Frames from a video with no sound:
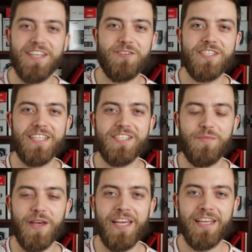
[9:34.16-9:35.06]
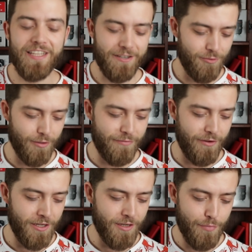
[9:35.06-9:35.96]
that was sent to me, real
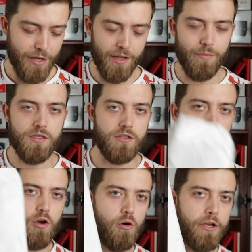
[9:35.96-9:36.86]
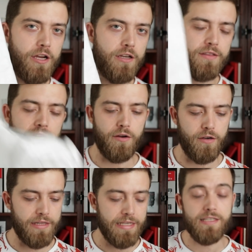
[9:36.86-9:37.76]
fun, by Mr. Koya.
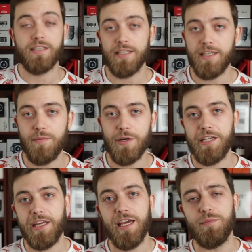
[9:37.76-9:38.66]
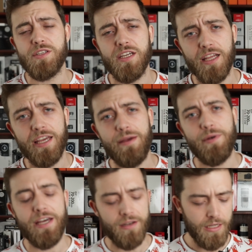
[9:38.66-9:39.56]
They slid in my DMs. They're like, hey
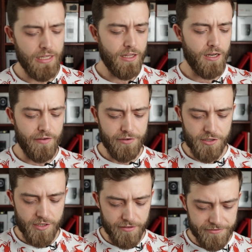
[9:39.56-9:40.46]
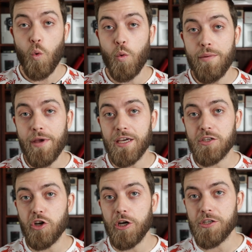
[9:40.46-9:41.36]
Matt, love your stuff. We make
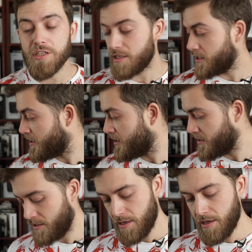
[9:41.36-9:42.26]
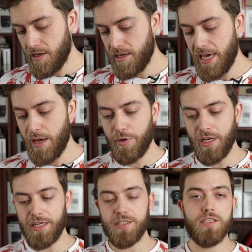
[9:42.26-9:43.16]
shirts, and we'd
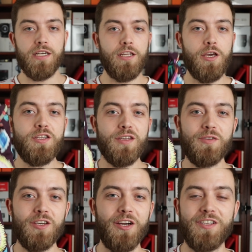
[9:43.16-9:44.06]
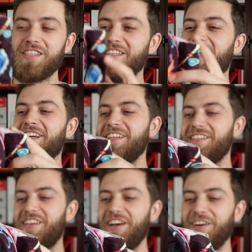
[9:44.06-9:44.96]
like to send you some shirts.
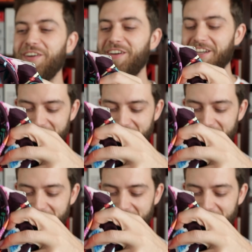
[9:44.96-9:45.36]
So